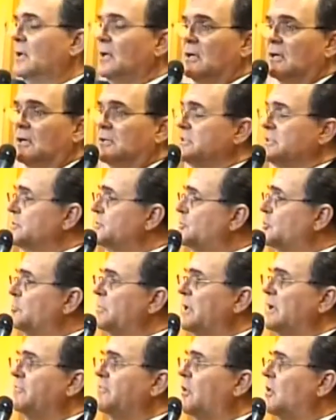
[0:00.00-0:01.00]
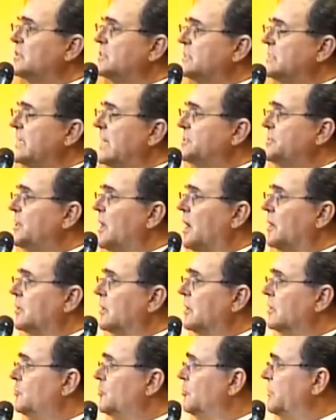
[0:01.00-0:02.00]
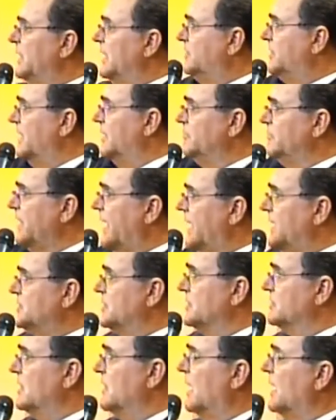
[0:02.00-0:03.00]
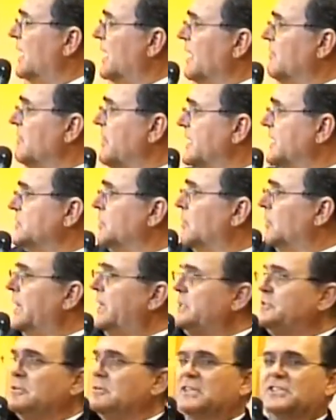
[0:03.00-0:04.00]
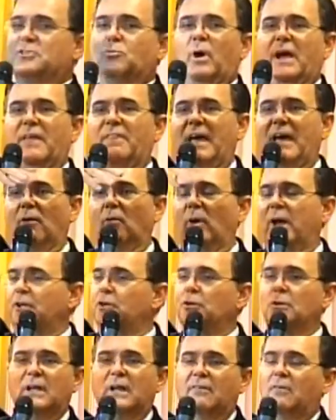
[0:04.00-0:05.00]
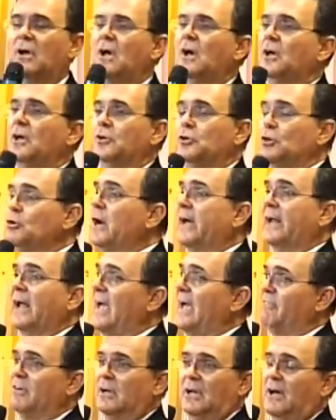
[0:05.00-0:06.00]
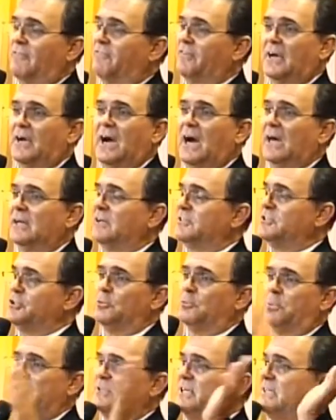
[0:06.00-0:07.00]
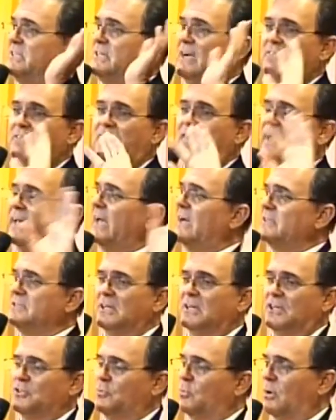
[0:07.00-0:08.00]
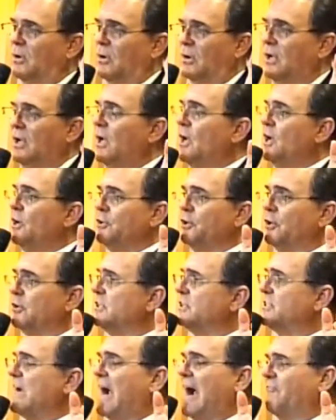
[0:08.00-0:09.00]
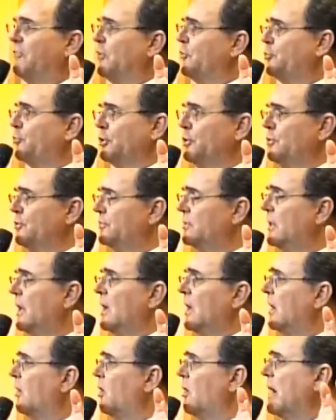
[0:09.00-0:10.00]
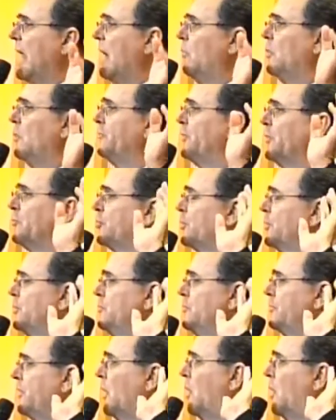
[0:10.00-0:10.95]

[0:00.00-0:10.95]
because there's too many voices out yonder, too many temptations. Everything's going to lead you this way and that way, and you'll never. You got to have a love for God that supersedes everything else in this world. Your desire for truth, Lord, I want the truth, the